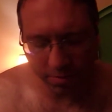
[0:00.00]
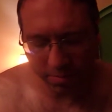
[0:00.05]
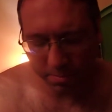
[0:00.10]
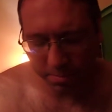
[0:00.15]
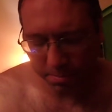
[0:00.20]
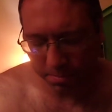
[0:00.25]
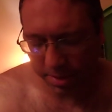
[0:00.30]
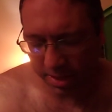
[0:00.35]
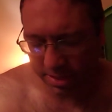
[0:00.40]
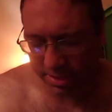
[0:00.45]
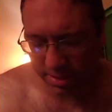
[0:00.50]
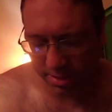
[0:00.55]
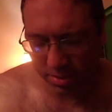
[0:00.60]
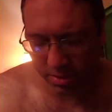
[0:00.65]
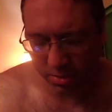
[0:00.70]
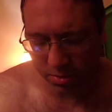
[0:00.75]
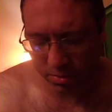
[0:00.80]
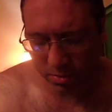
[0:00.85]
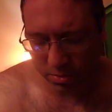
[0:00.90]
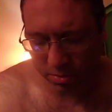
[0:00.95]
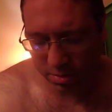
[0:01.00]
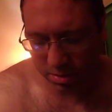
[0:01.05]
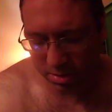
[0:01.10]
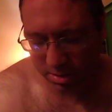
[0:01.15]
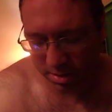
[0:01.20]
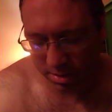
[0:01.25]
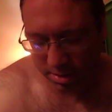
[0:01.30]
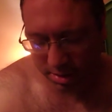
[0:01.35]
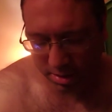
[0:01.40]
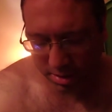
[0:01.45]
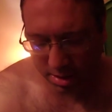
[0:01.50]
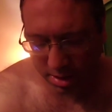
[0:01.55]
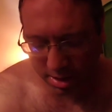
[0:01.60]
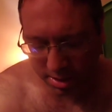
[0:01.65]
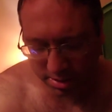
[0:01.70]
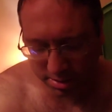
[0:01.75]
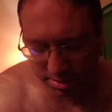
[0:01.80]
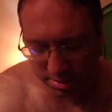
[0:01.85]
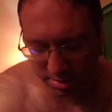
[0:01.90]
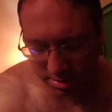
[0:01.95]
from Mexico.
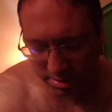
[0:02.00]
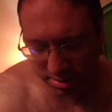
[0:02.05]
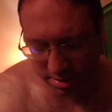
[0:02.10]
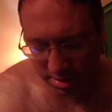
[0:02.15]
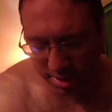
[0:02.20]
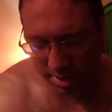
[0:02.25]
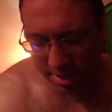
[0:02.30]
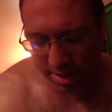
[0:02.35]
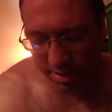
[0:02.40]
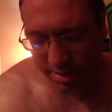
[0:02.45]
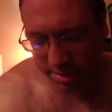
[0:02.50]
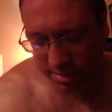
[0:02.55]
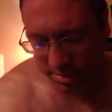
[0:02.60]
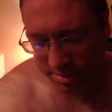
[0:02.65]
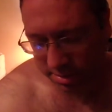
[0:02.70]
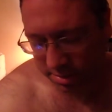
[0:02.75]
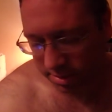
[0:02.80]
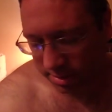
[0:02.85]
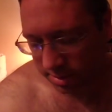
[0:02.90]
Clocks in at